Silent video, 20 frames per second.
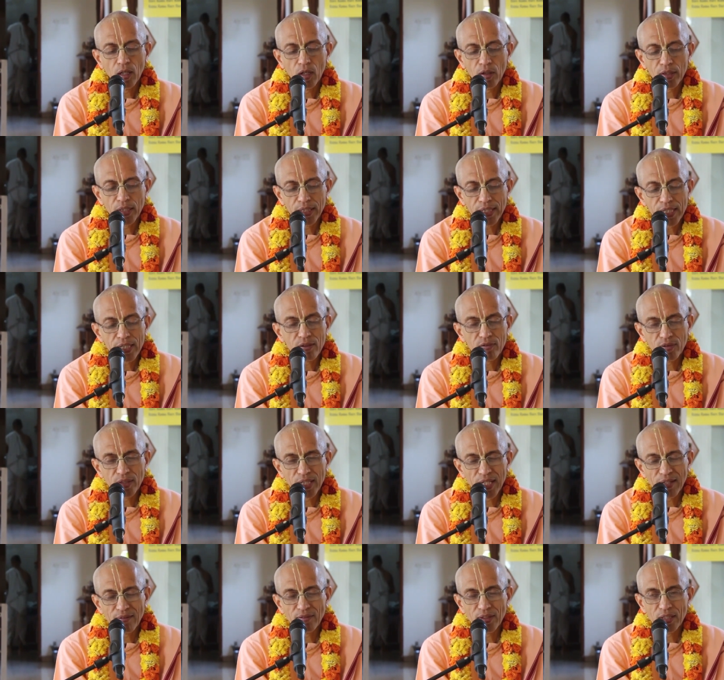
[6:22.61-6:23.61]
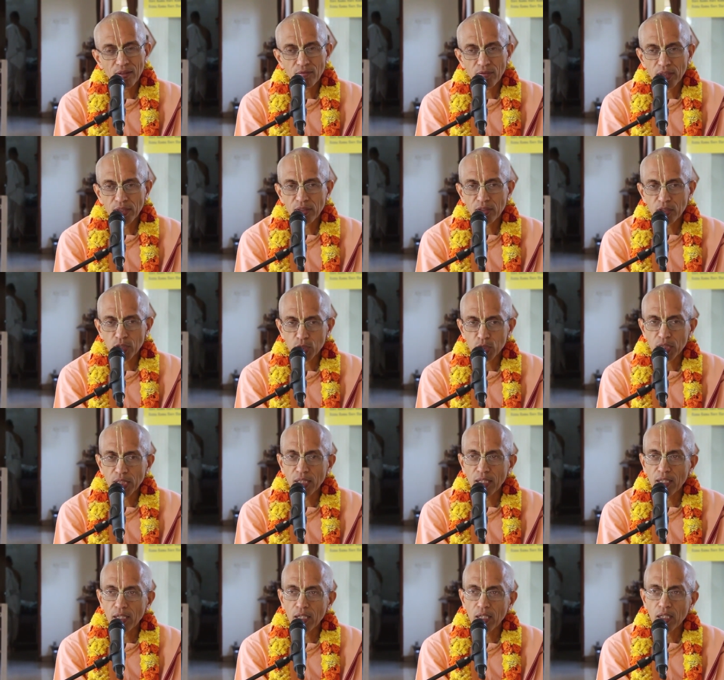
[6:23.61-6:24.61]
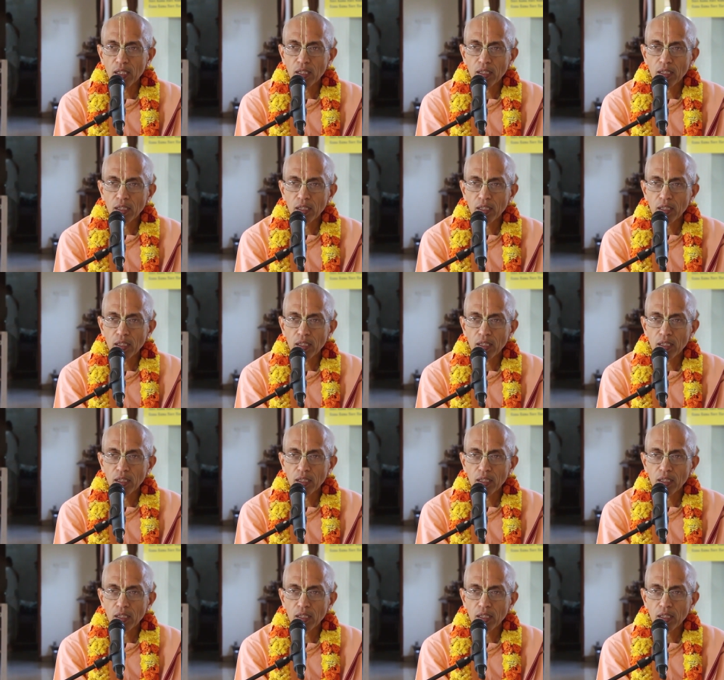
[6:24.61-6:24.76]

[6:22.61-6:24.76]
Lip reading: on an equal level with Krishna.